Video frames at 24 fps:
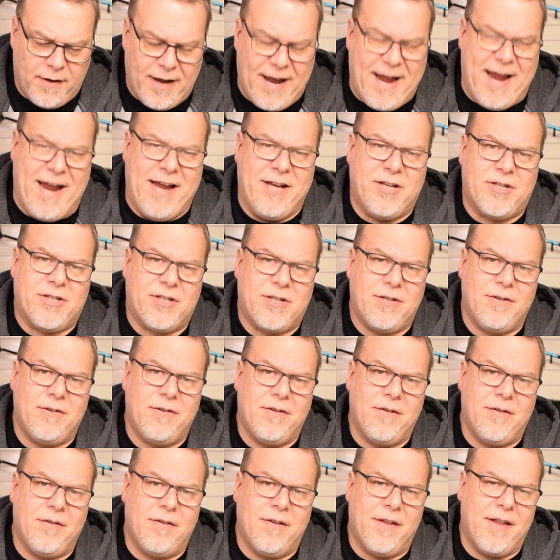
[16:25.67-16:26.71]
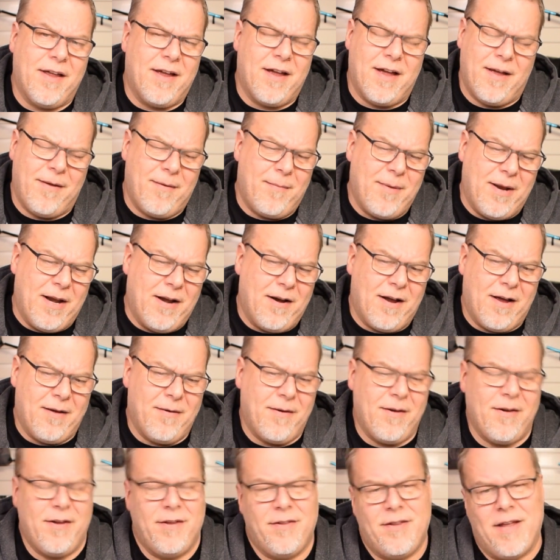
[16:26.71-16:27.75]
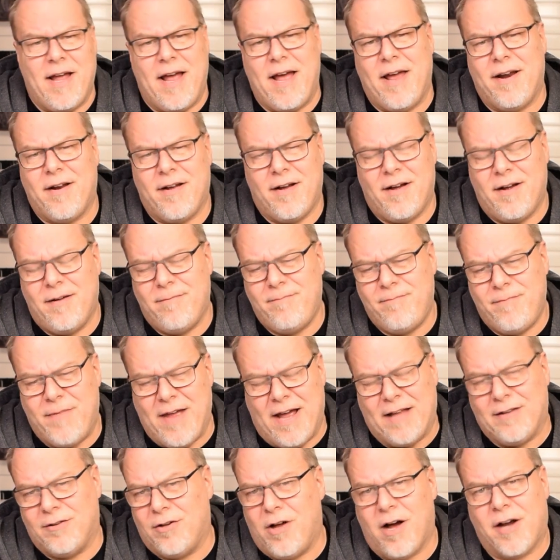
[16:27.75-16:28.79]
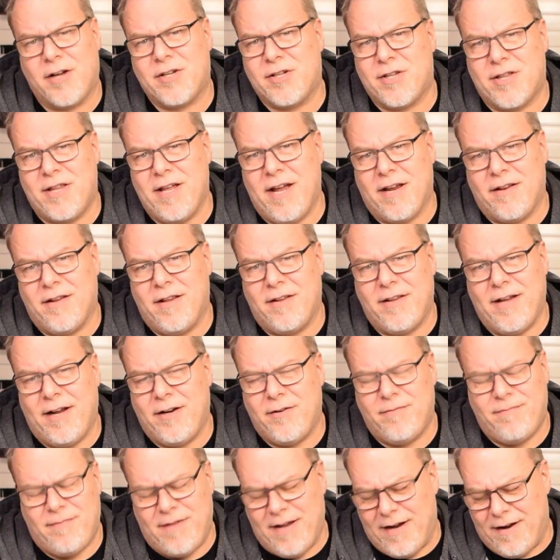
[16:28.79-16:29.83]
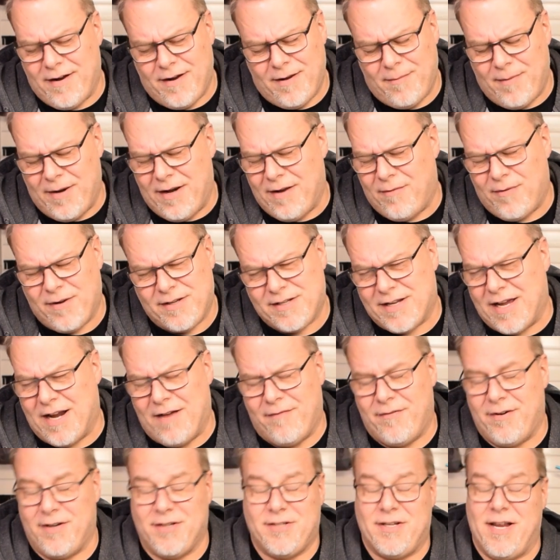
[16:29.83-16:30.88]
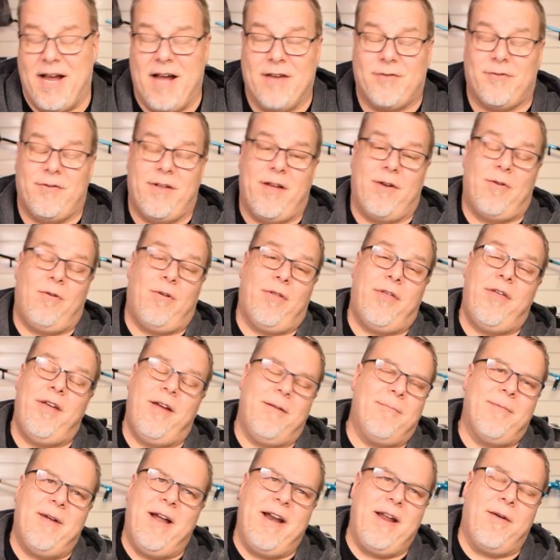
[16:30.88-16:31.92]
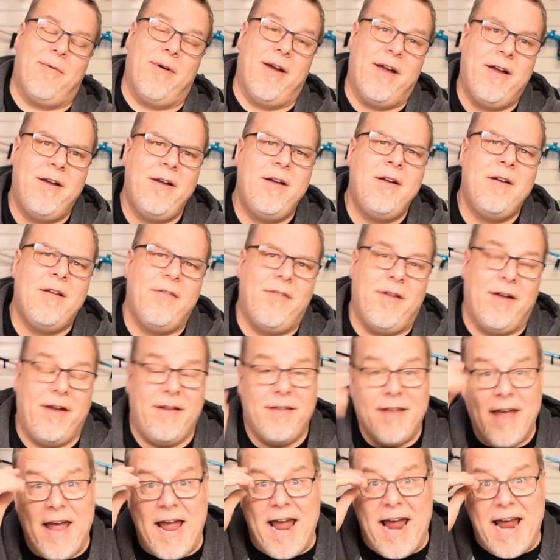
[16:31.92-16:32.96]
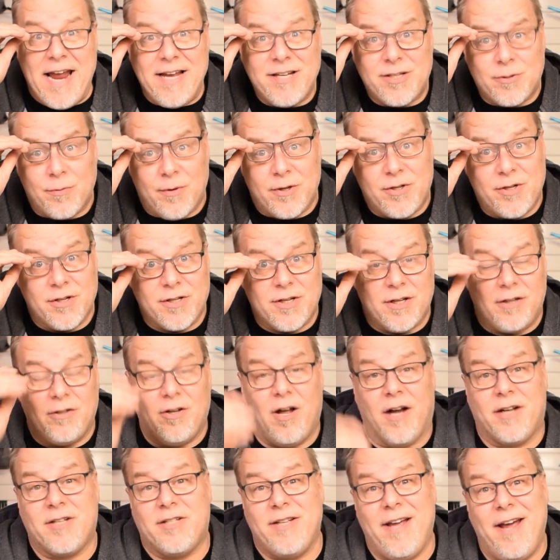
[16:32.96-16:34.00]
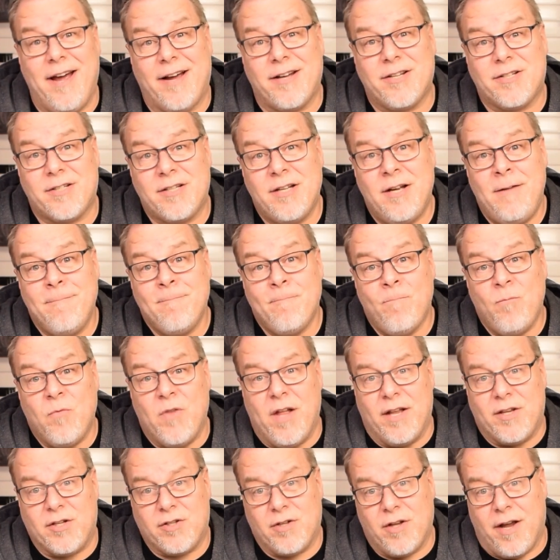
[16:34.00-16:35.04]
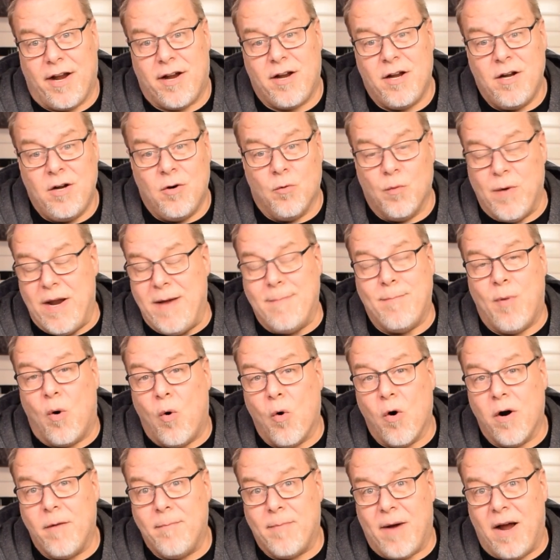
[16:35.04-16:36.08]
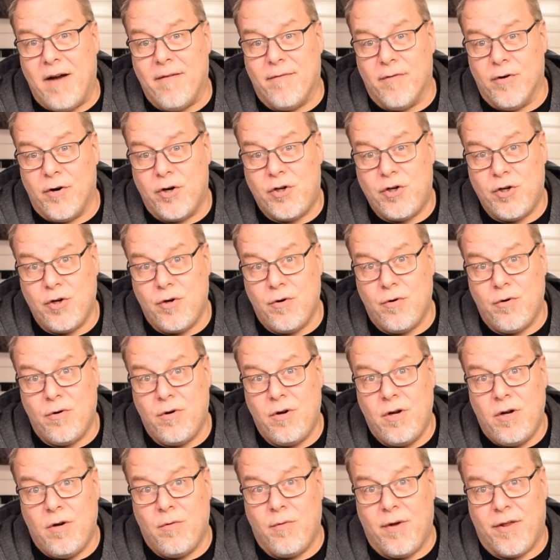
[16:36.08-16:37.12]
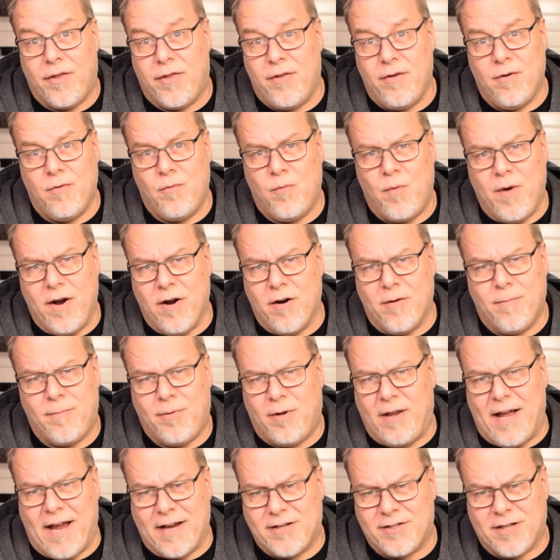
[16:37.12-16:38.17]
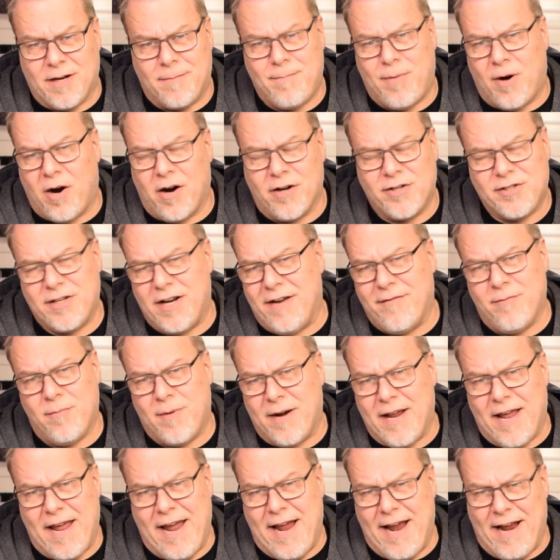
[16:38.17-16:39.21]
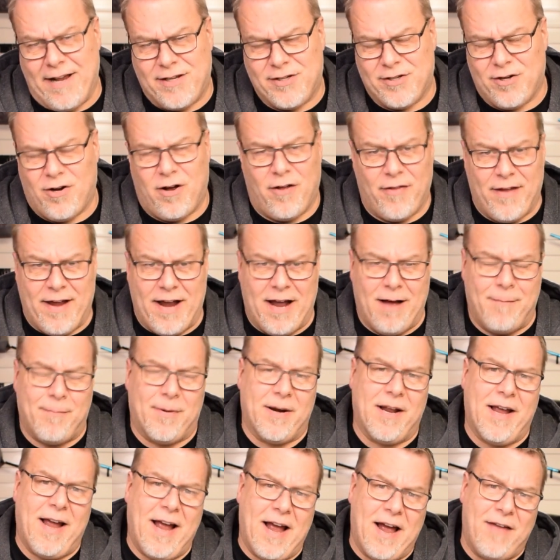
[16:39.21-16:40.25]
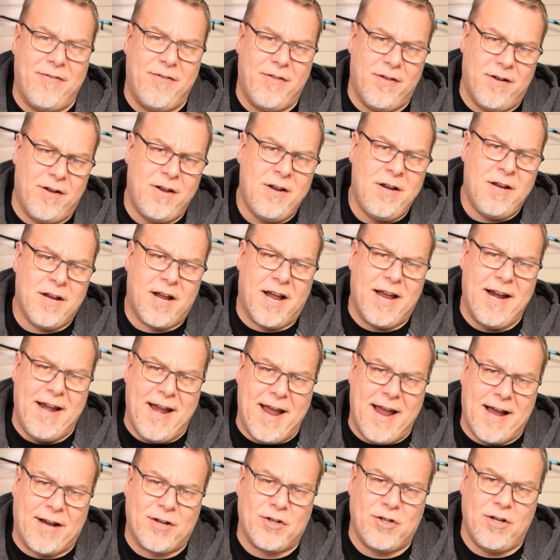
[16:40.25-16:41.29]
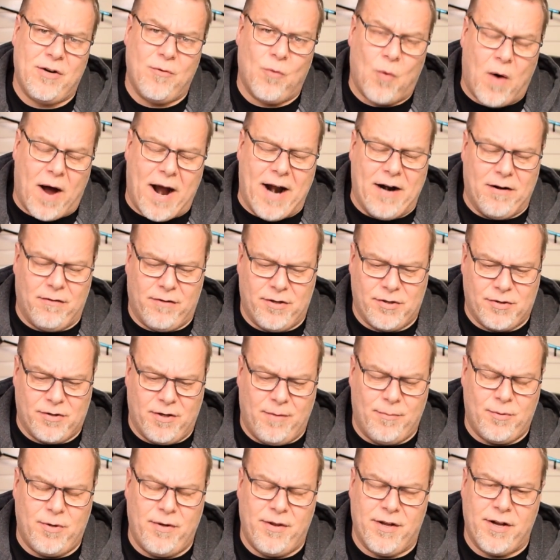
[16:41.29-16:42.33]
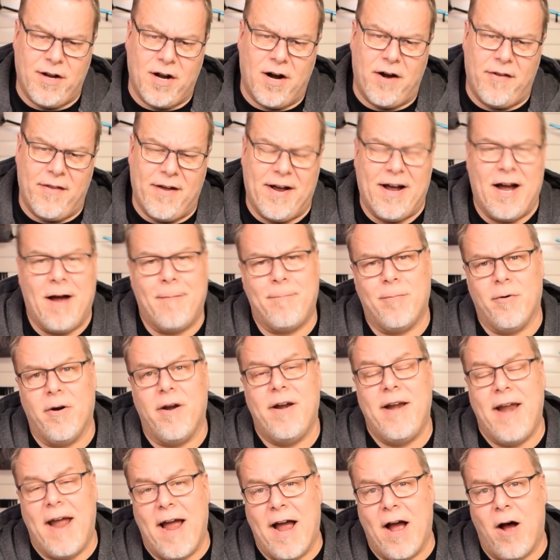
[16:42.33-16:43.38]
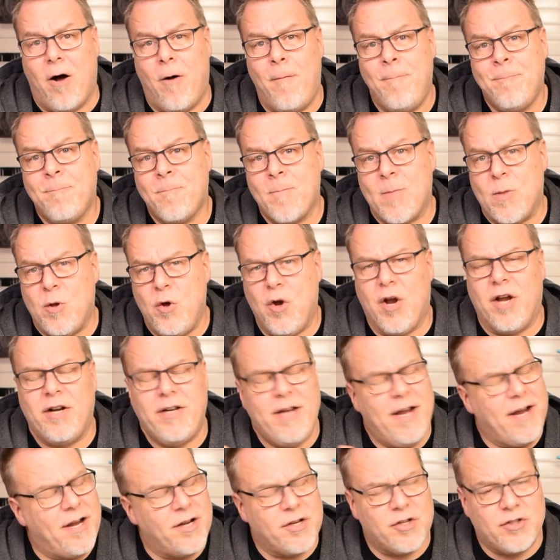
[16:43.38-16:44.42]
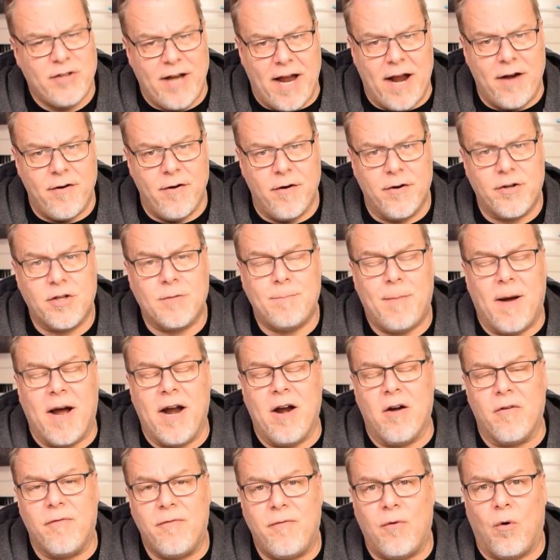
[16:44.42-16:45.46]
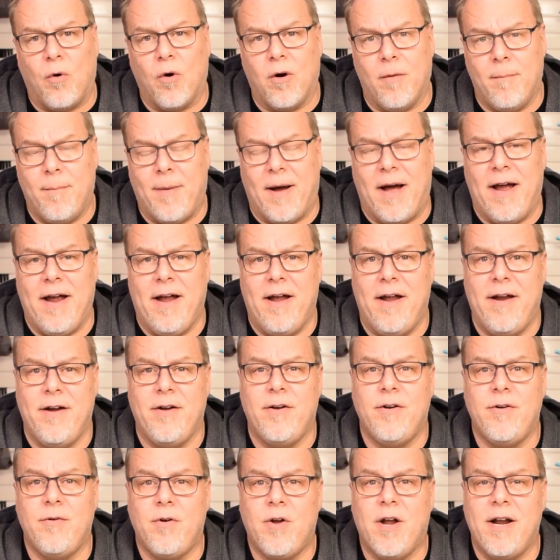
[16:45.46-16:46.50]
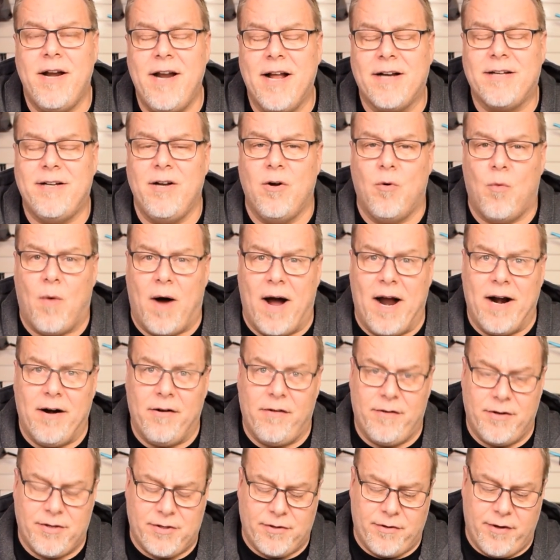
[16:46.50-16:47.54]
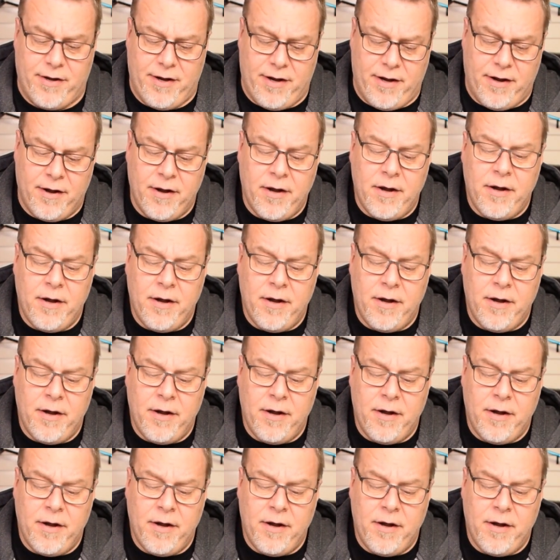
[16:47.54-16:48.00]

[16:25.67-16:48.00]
Ace. I mean, that Lux thing that that was kind of a disaster, that whole thing. But anyway, the Ace, which is a Lux X, that's like reborn by Virtue with the weird plastic parts that everybody hates and all that, but it had the connection wirelessly between the gun and the hopper, and now you can take a standard Spire 4 and buy it and connect it wirelessly,